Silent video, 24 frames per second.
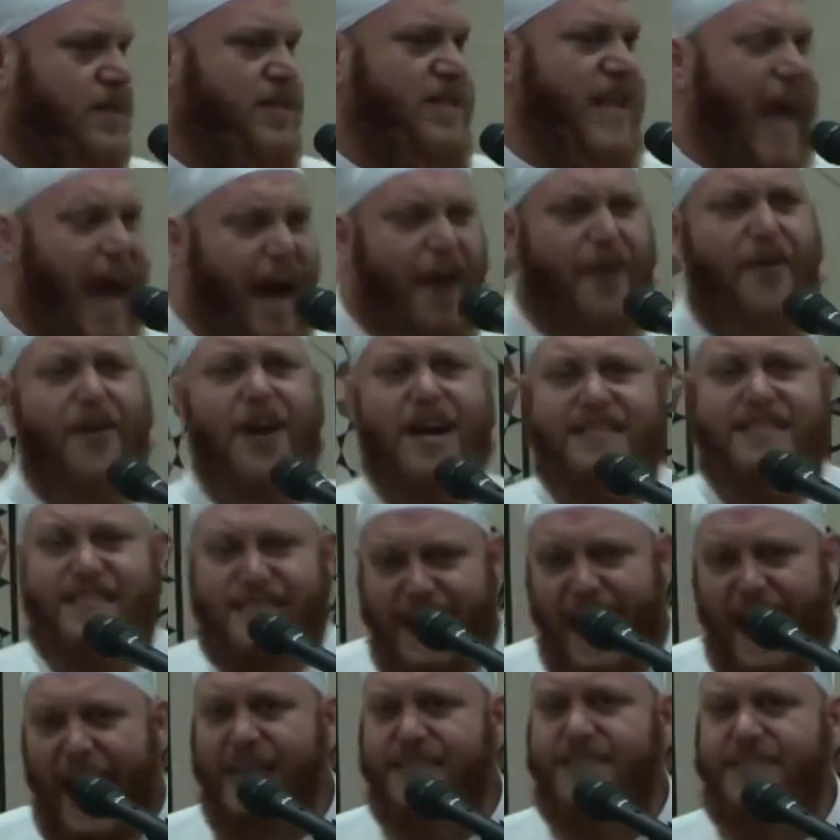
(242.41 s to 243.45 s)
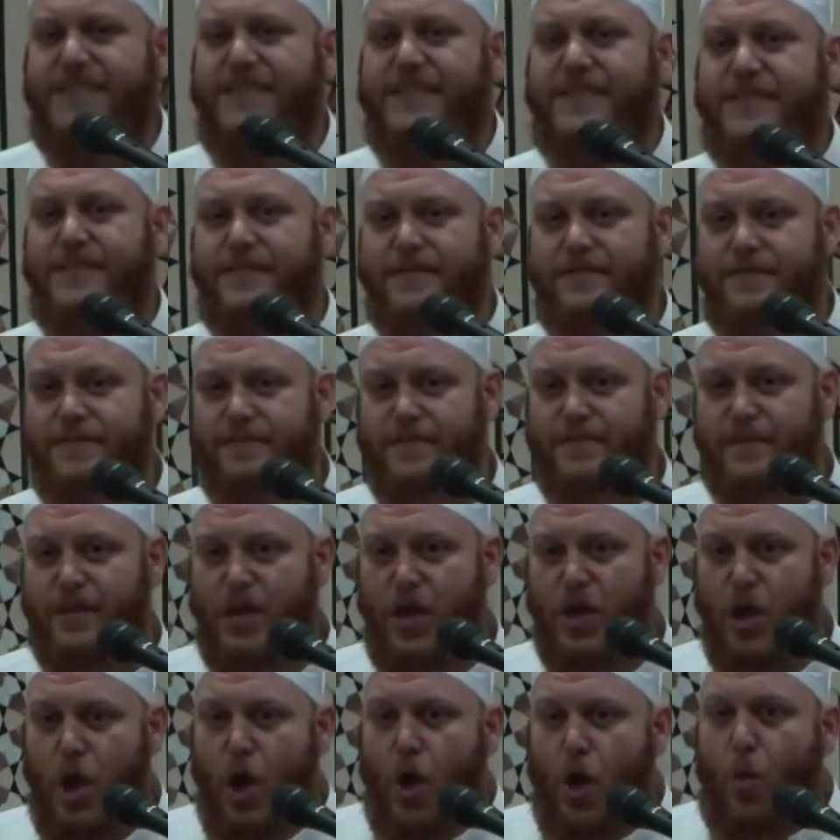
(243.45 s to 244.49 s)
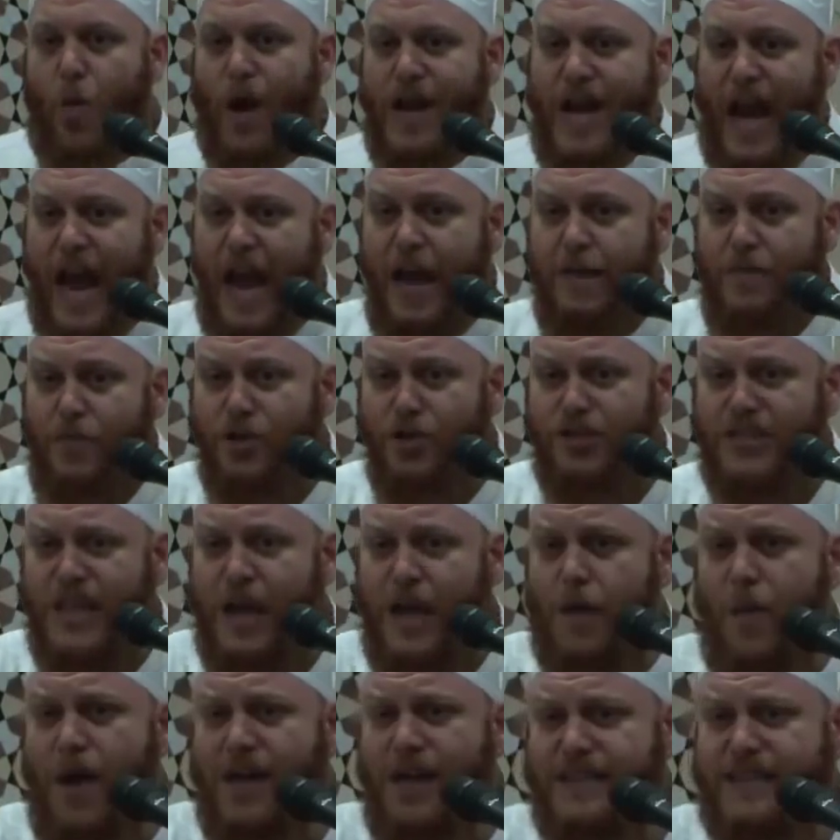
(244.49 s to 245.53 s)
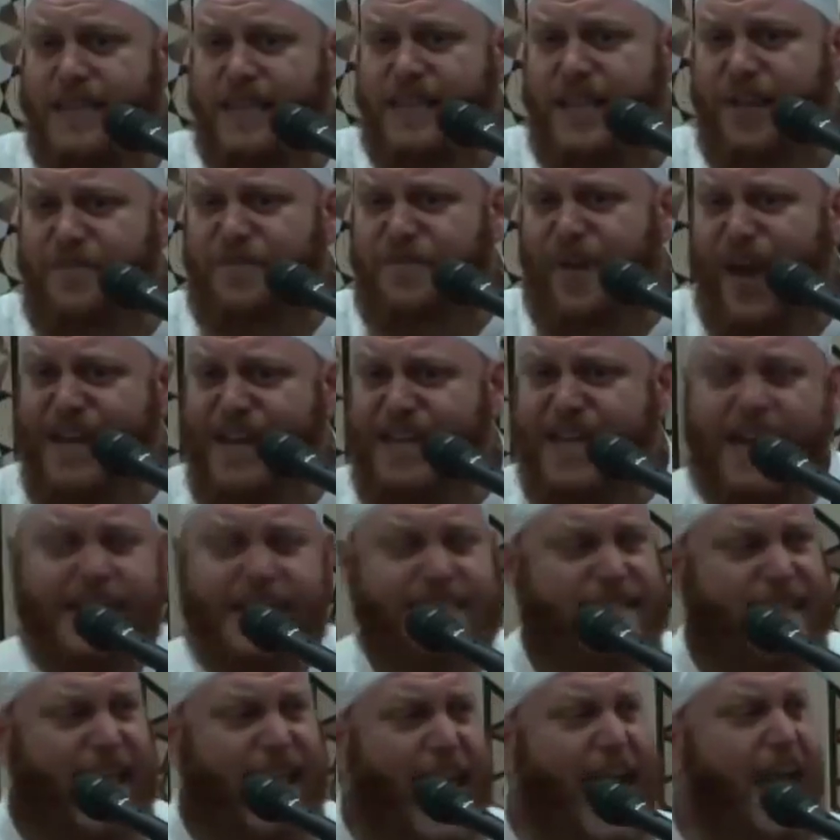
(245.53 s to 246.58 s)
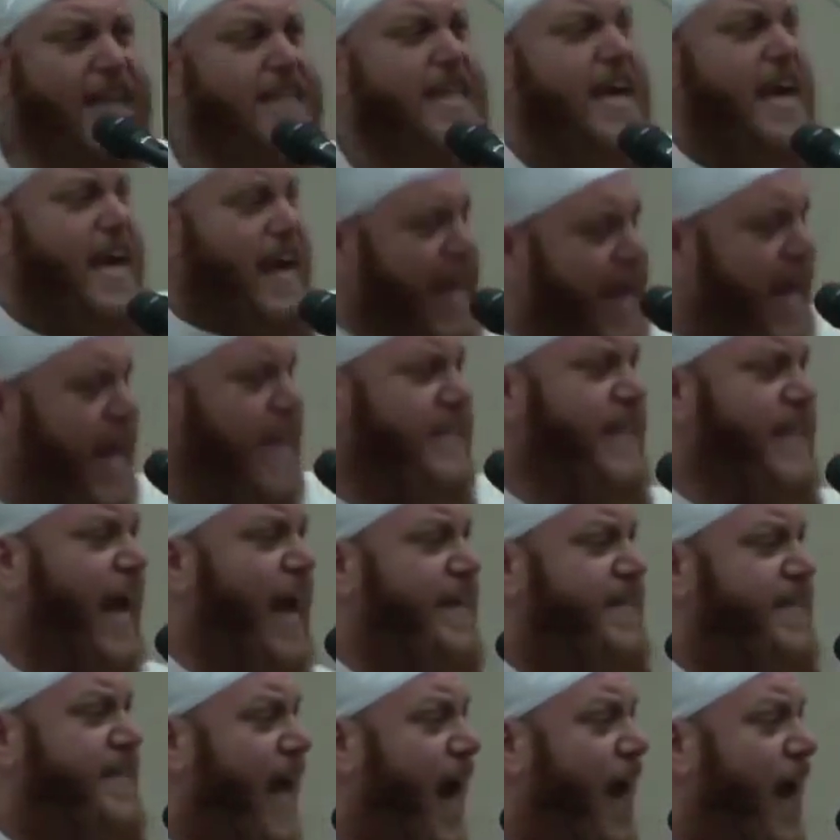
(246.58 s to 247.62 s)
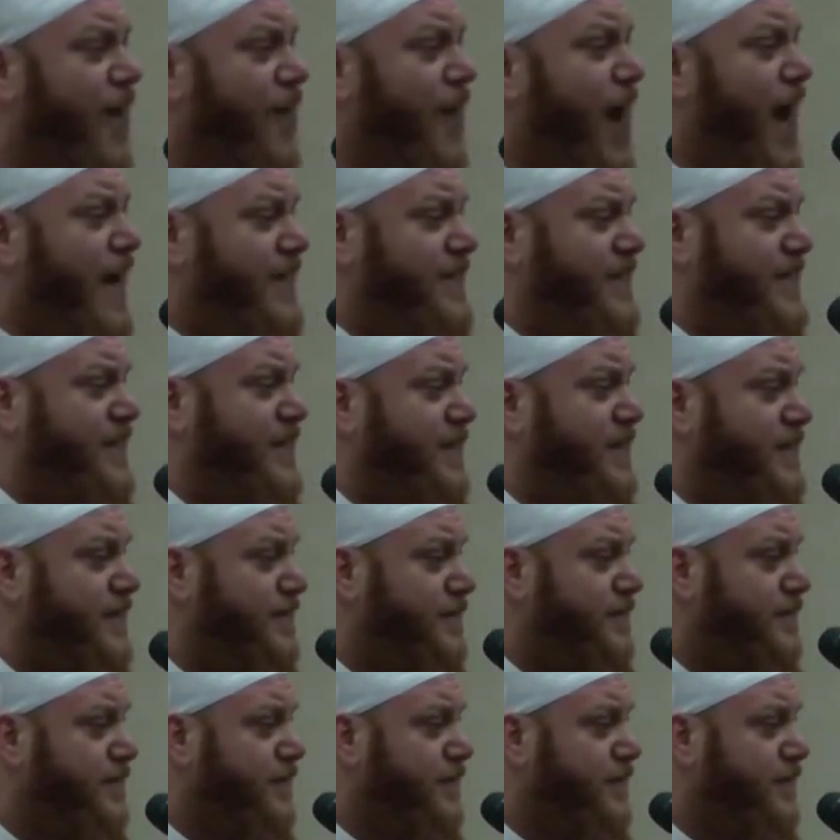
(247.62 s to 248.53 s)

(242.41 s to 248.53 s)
Terrorists, yes. When a Muslim wants to defend his land, he is a terrorist.